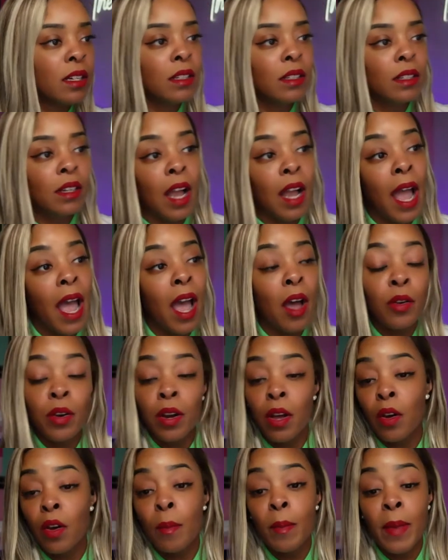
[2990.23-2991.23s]
I don't
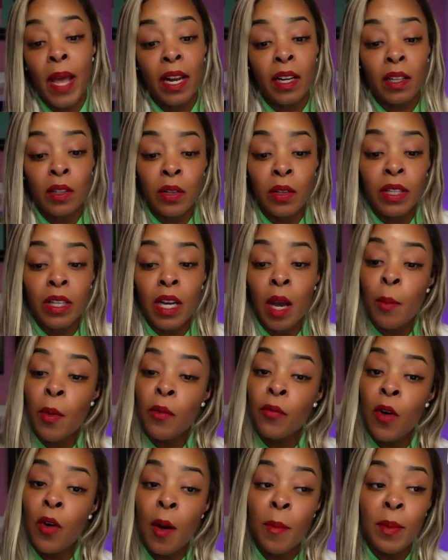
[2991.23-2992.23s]
know. I'm not a lawyer. I'm a
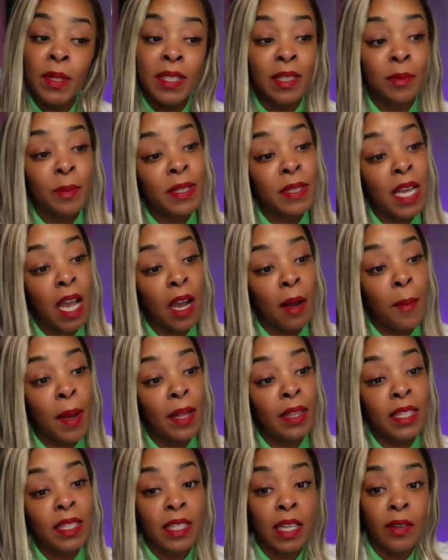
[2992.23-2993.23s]
pharmacist. We talk about
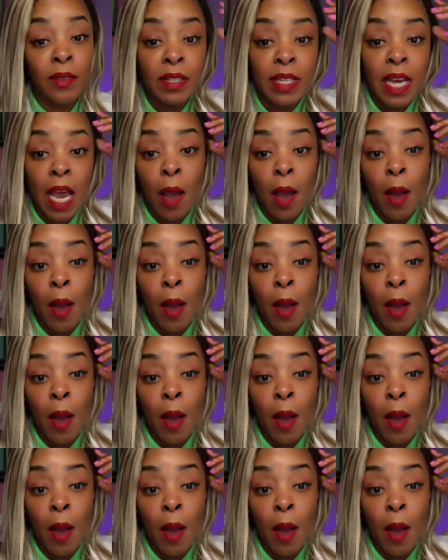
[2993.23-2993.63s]
this every time.